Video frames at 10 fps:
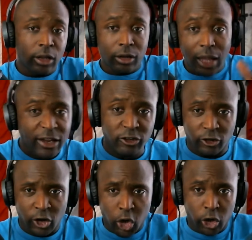
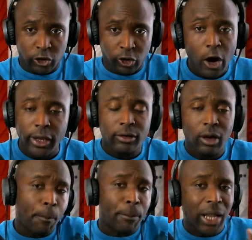let's target
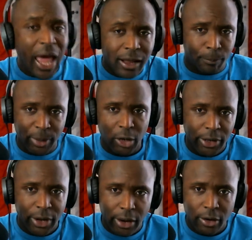the black
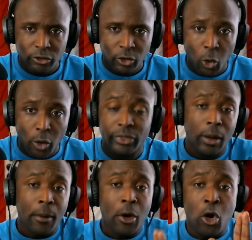billionaires or
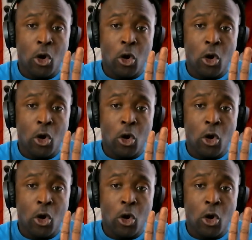the